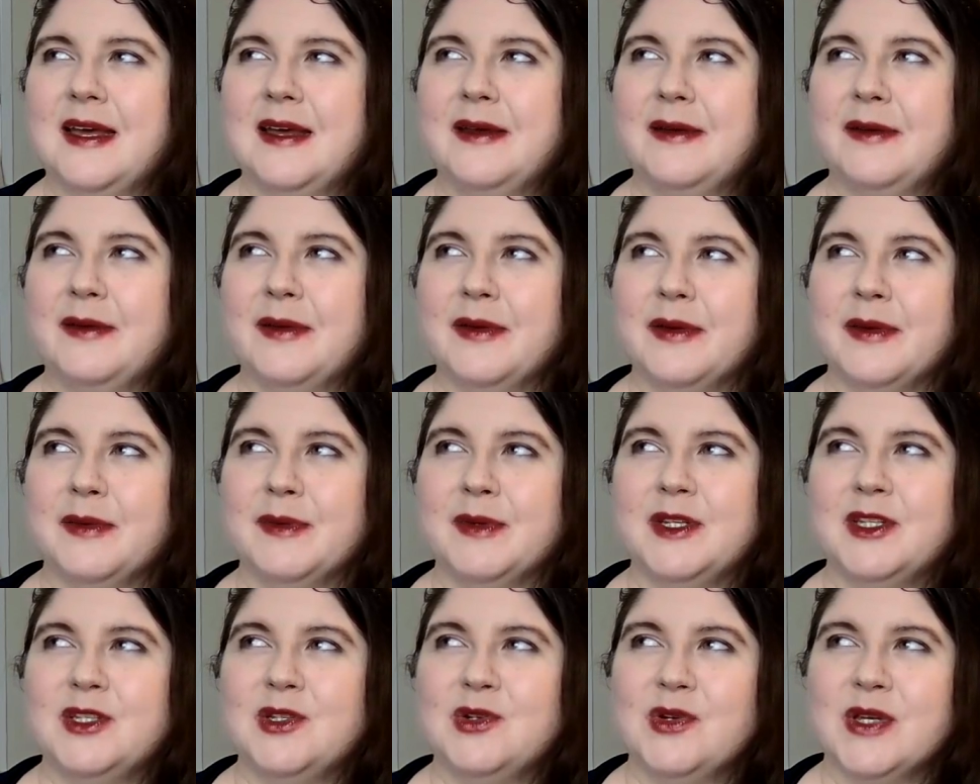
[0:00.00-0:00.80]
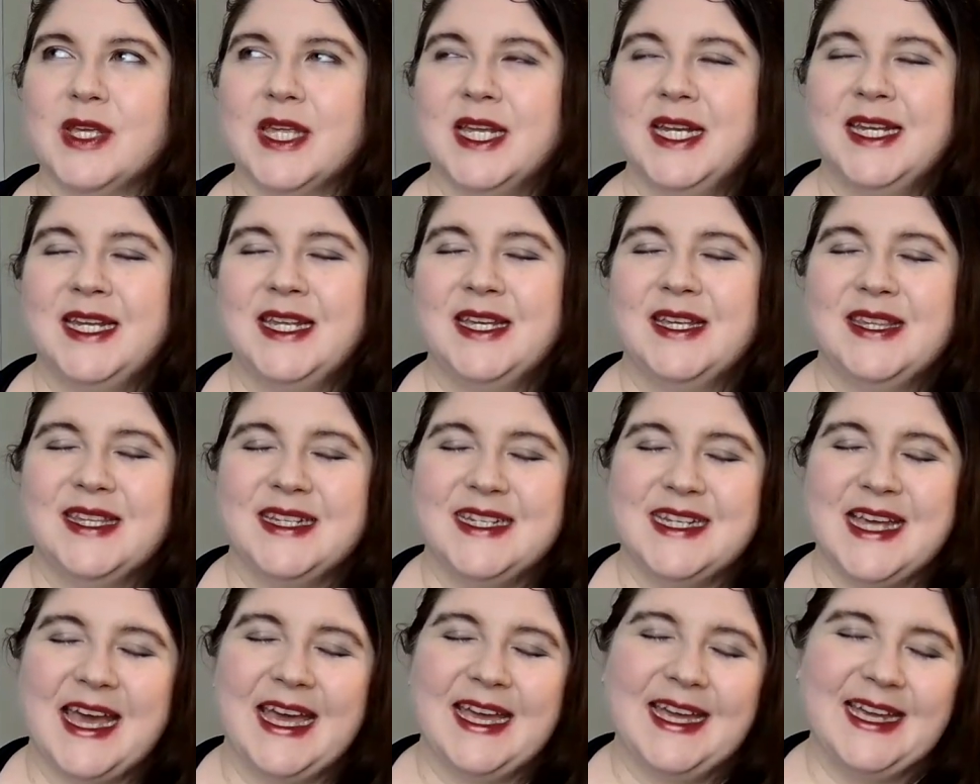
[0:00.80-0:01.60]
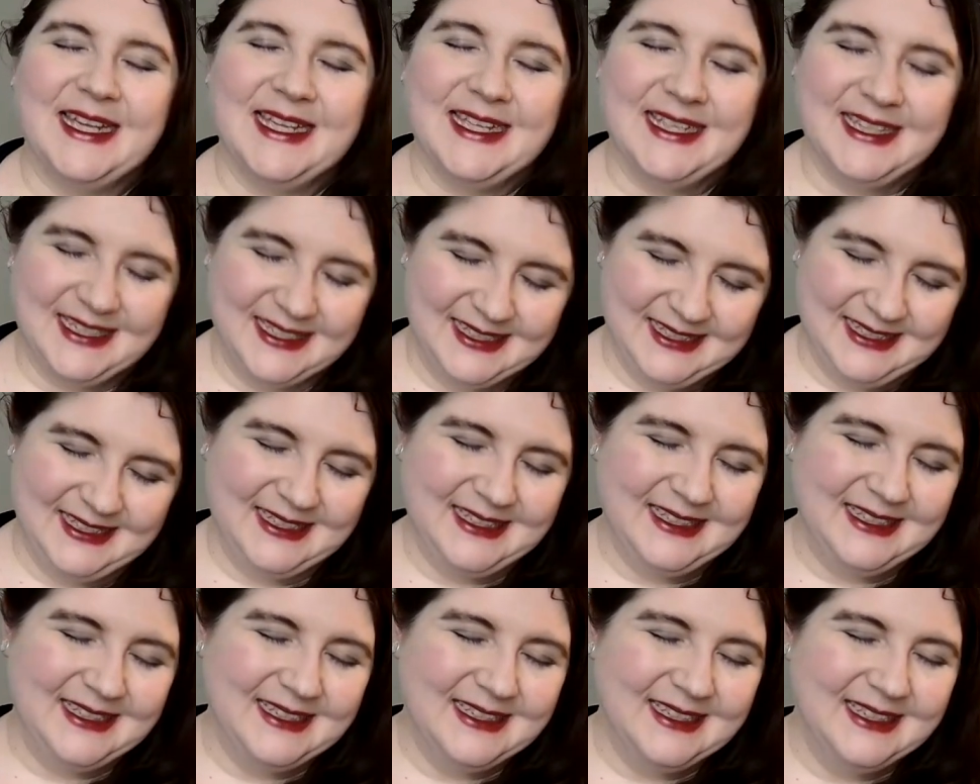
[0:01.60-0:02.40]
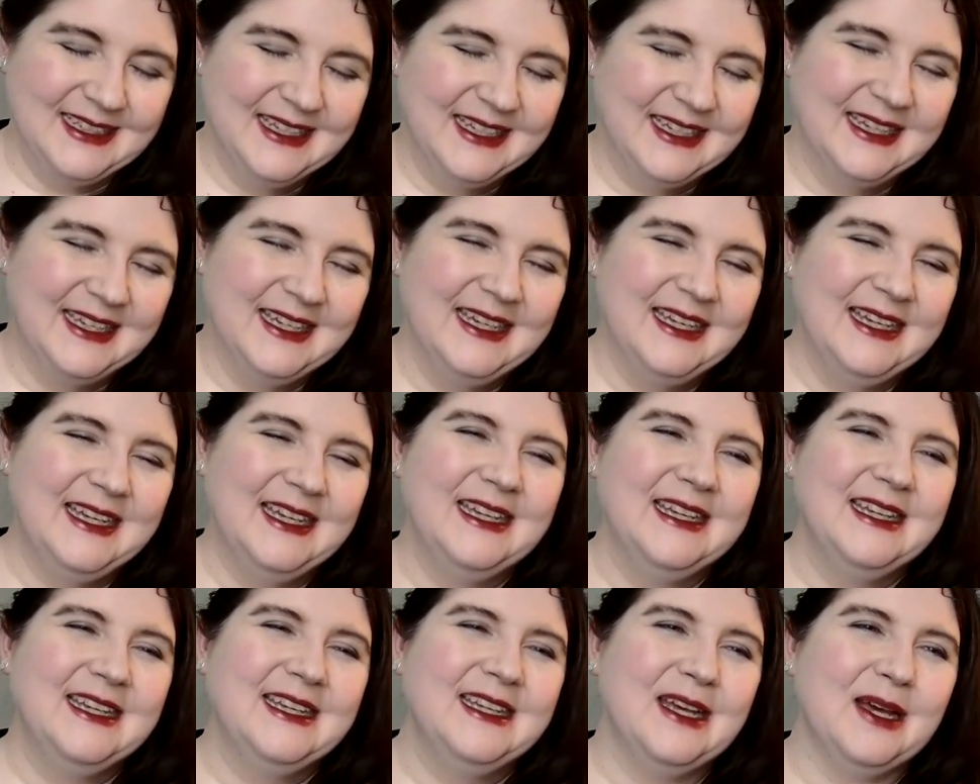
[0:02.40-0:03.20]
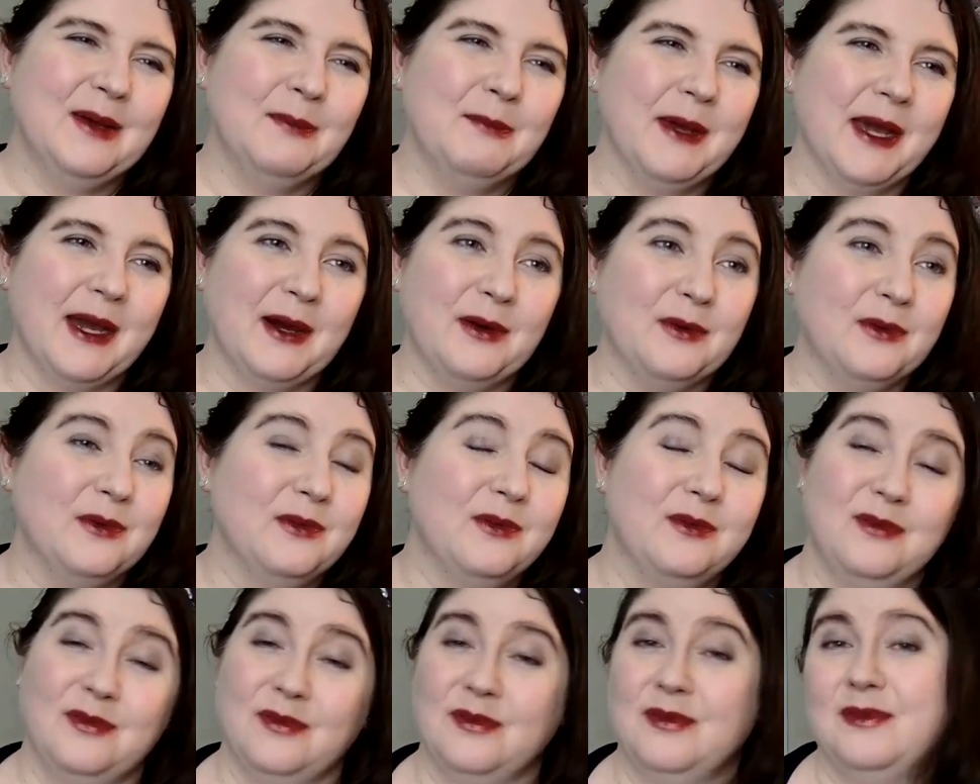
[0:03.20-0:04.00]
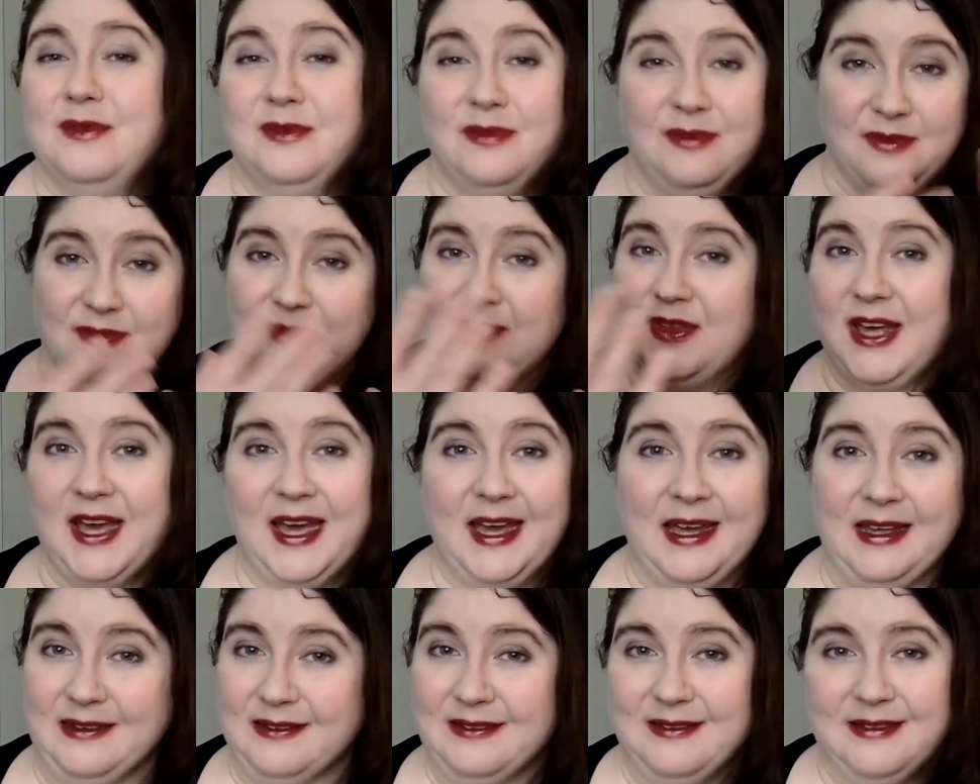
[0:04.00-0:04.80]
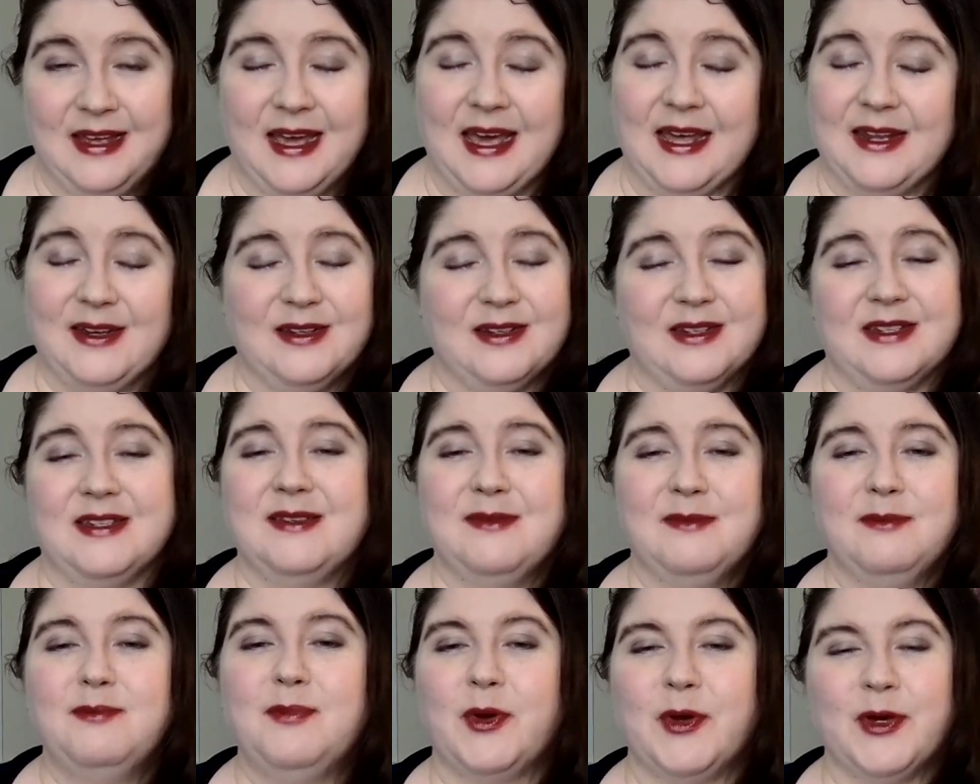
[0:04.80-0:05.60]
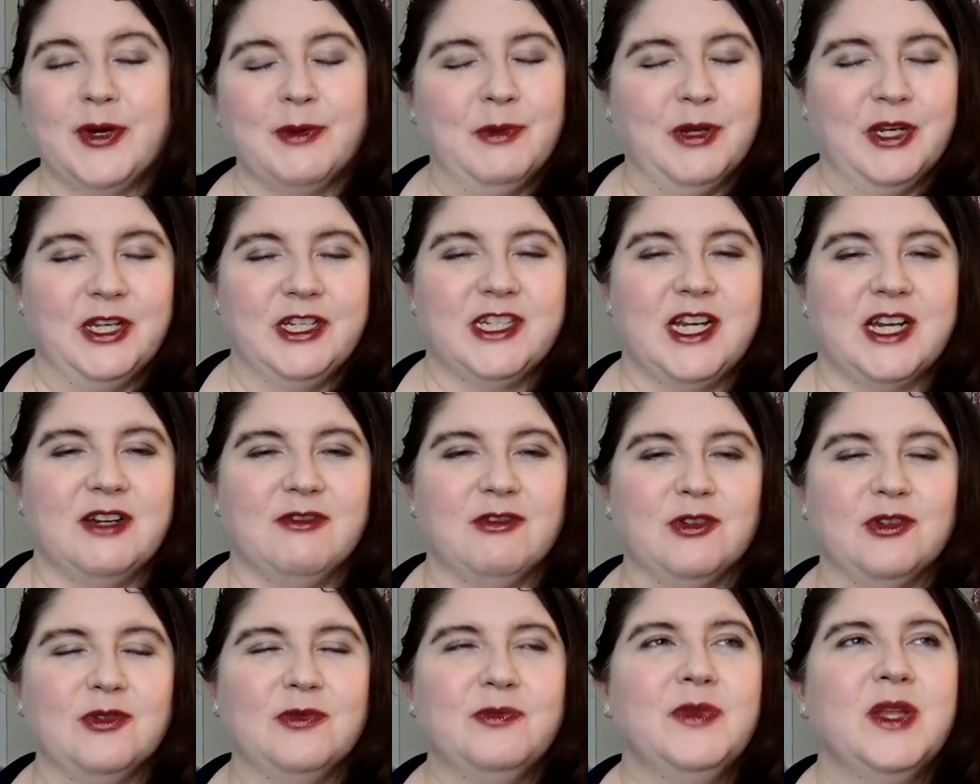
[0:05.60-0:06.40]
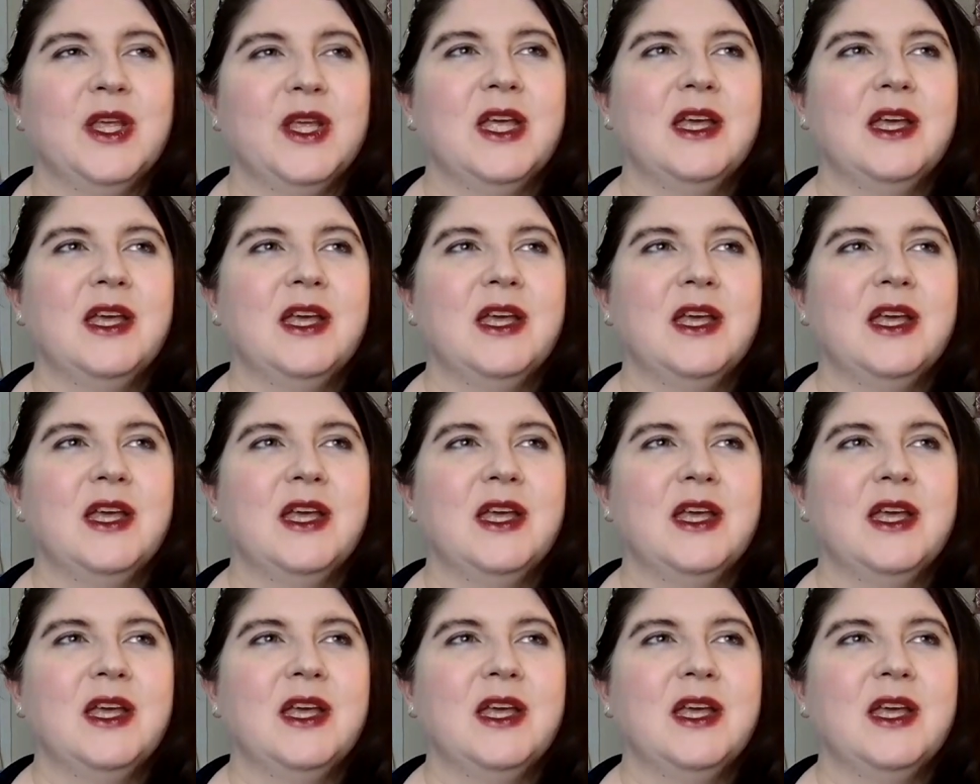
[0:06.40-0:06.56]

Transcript: We were talking the other day about that and Pokemon in general,